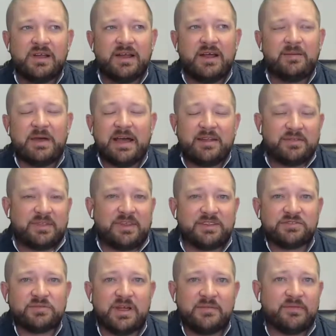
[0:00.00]
I don't think it's
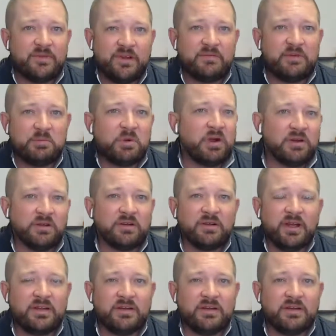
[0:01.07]
right for every partner. I